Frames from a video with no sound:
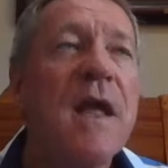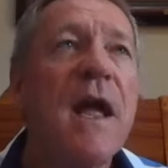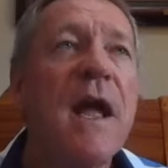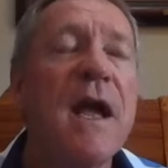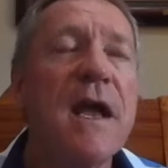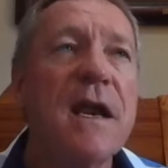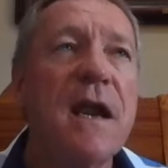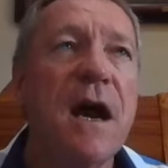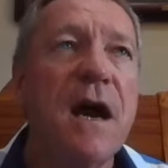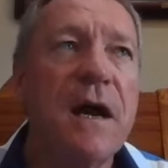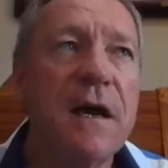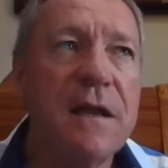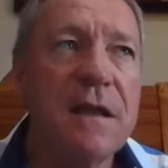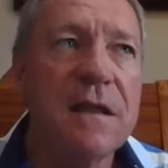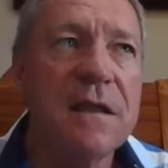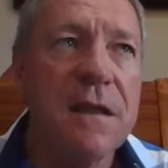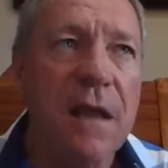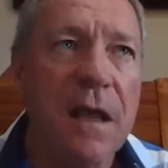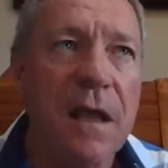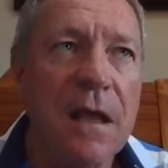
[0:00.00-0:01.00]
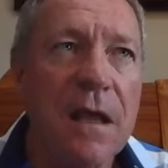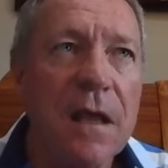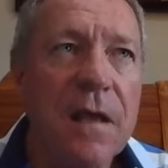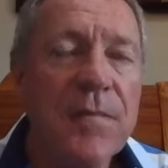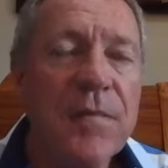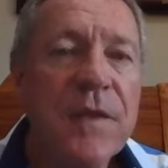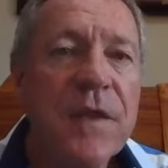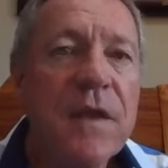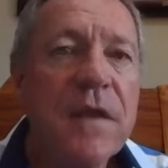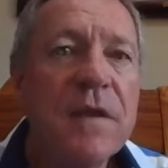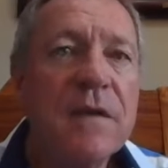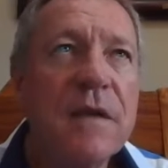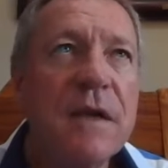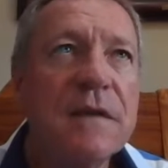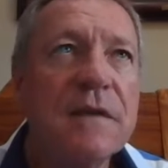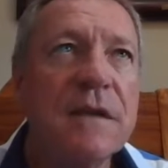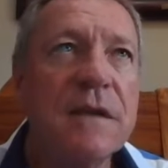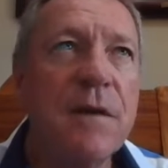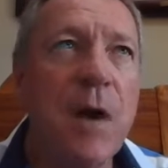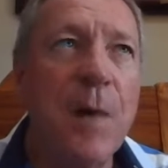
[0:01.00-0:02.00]
And I think
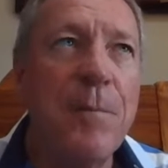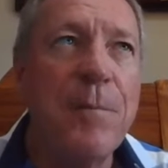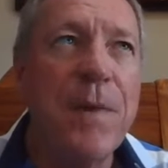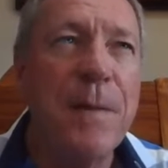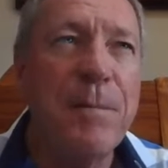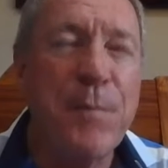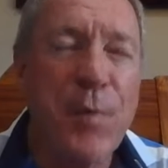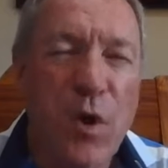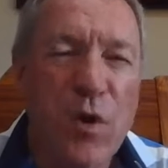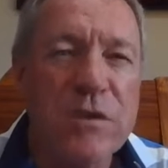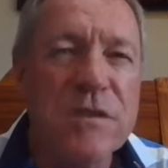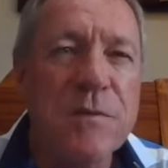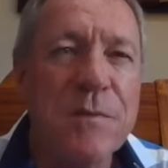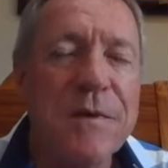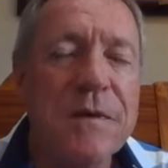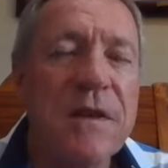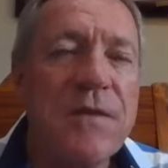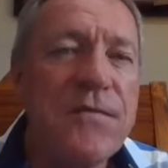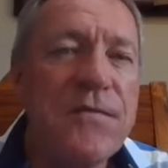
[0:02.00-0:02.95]
that approximately